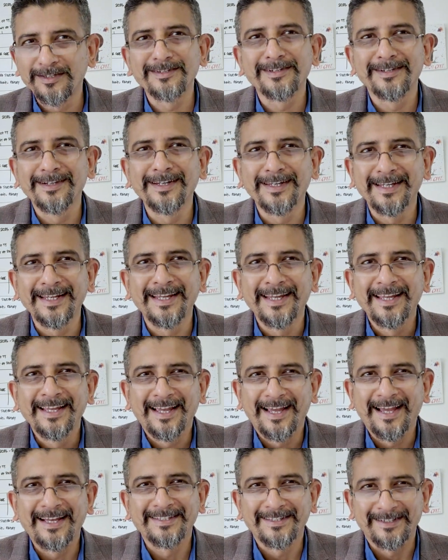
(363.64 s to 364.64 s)
is really
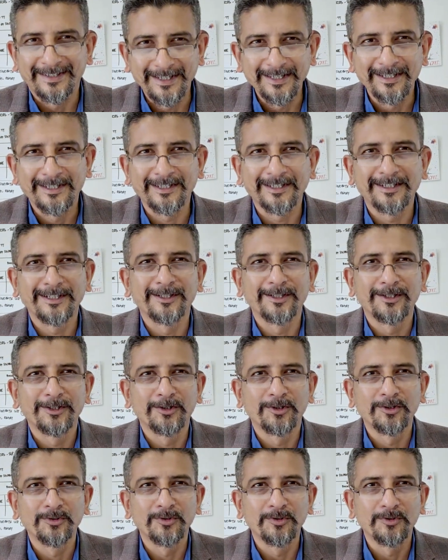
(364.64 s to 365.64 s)
as a teacher
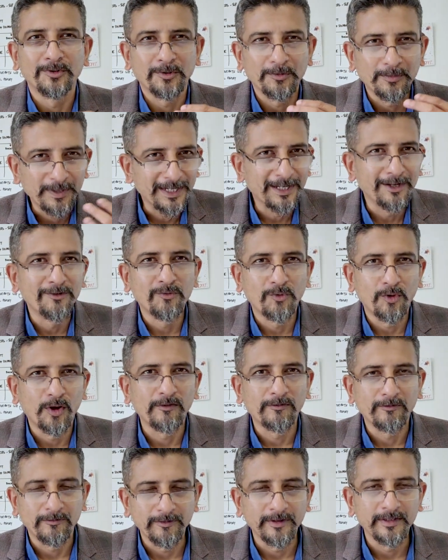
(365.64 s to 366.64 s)
to be
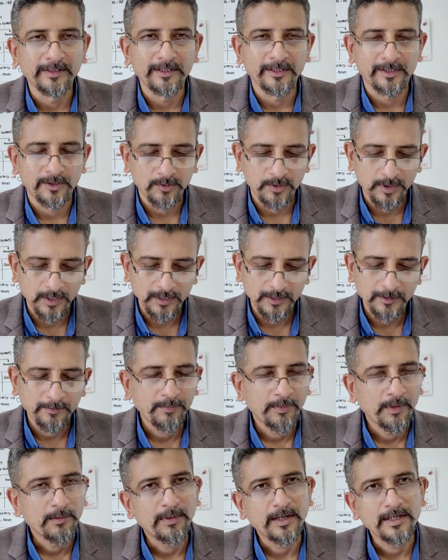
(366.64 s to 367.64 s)
involved with the students.
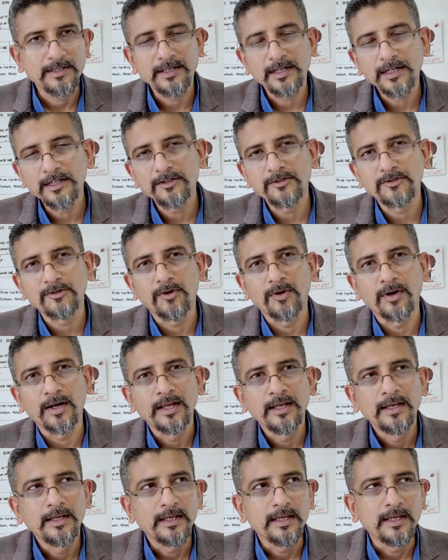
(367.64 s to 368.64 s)
My second
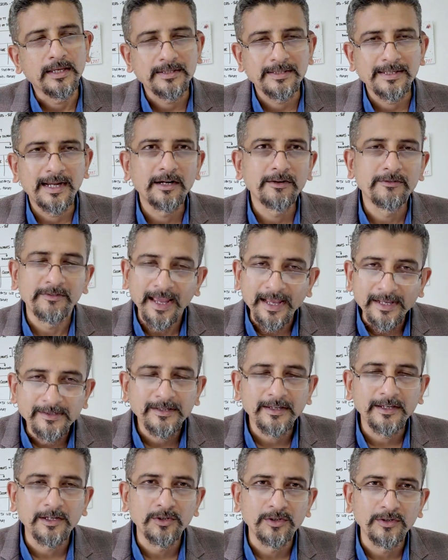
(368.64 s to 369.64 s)
role is that of
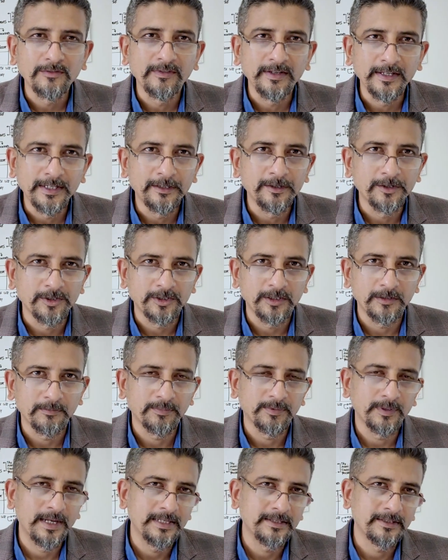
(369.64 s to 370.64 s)
executive leadership.
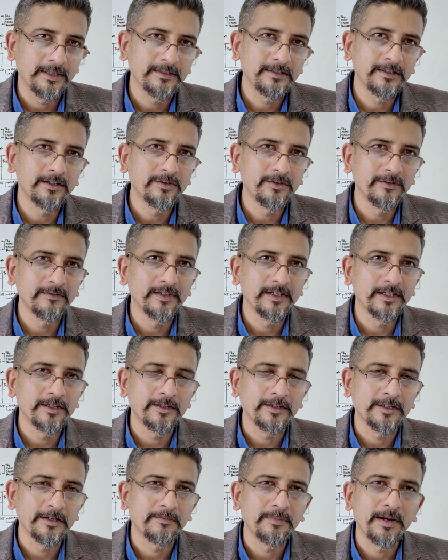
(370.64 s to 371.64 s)
As executive
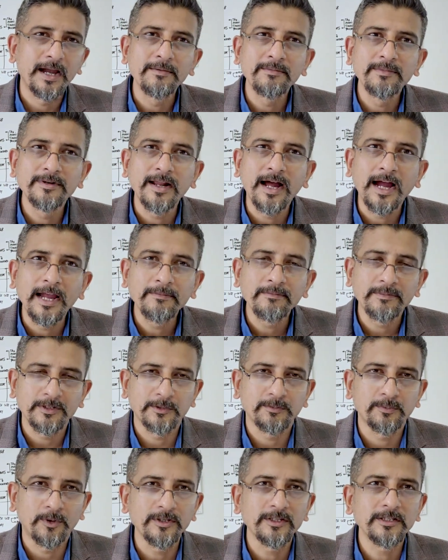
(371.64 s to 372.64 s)
leadership, I'm
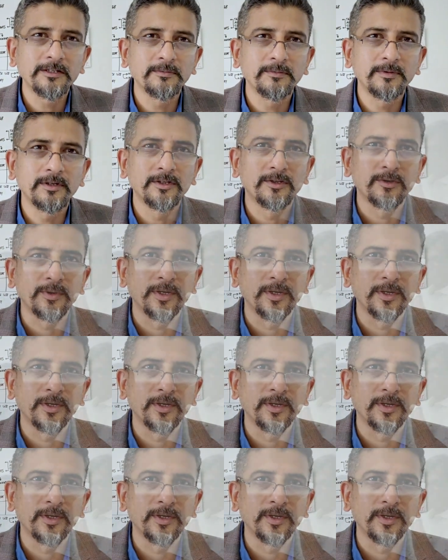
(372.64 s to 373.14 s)
responsible